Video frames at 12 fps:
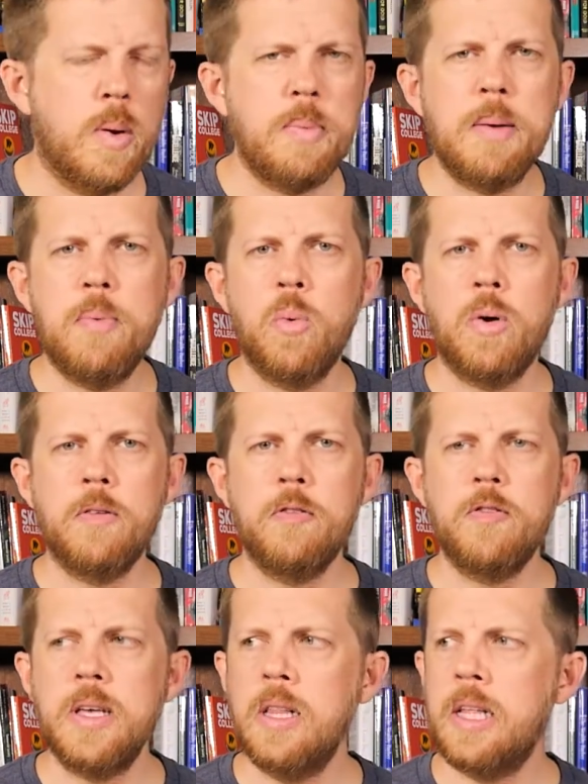what people were
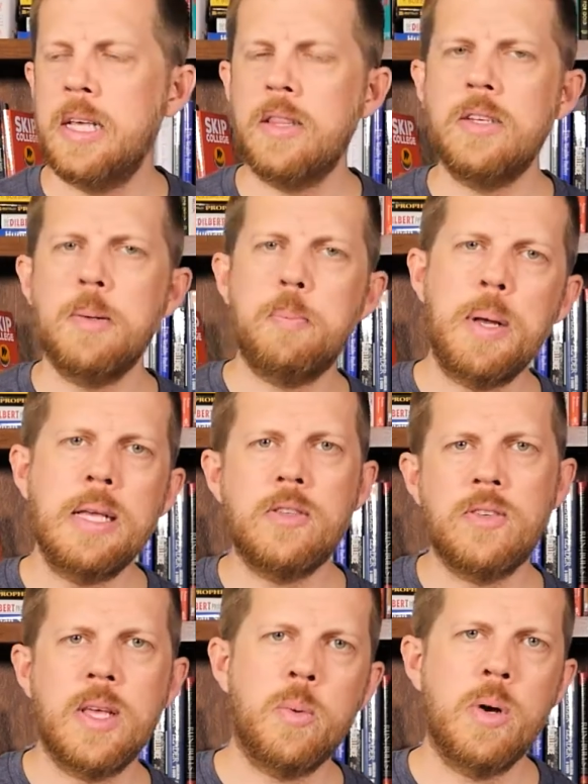feeling, the
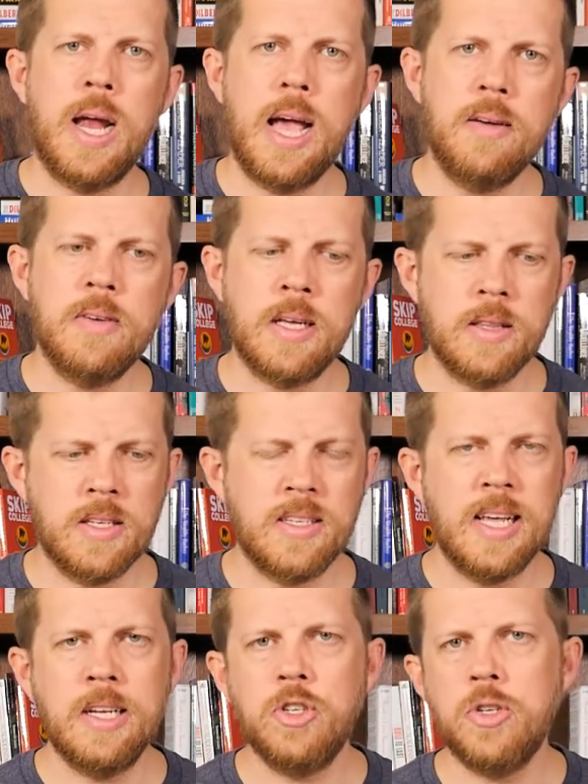debates they were having, the
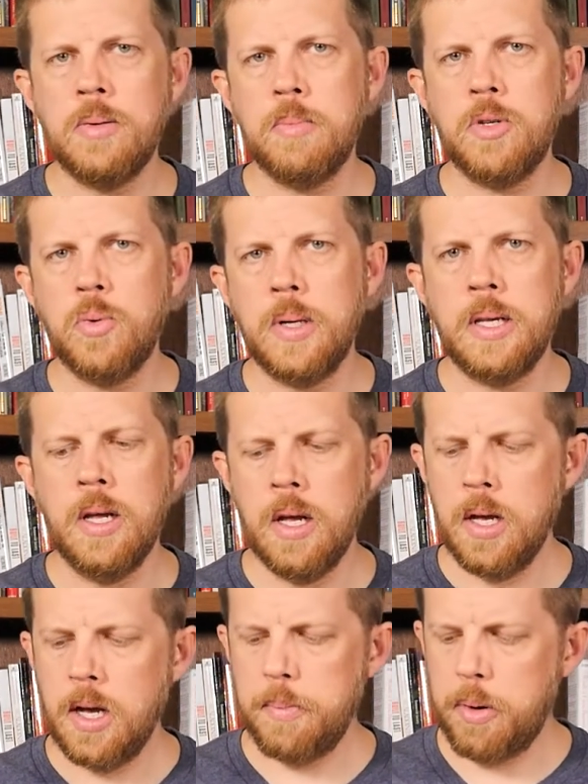tension between
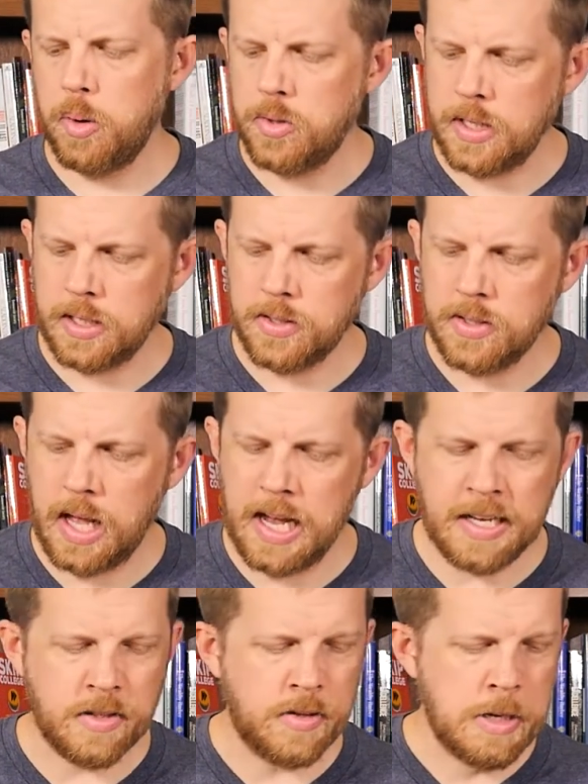opposing
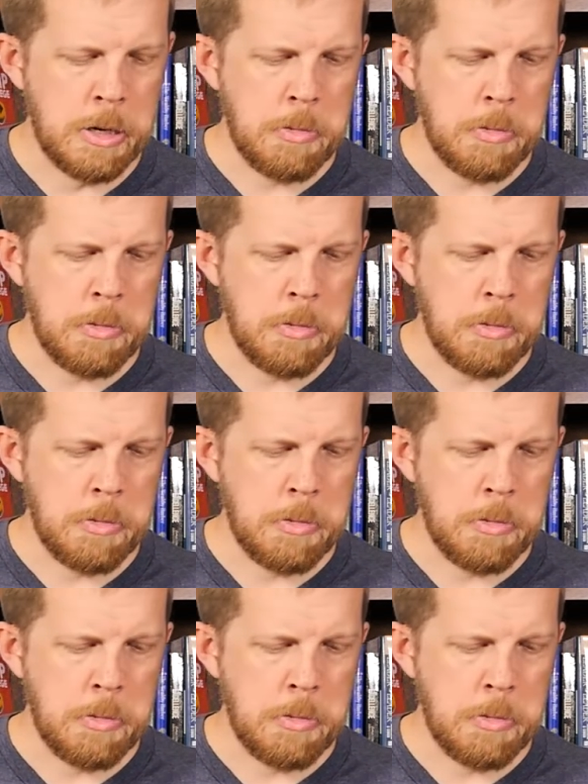sides.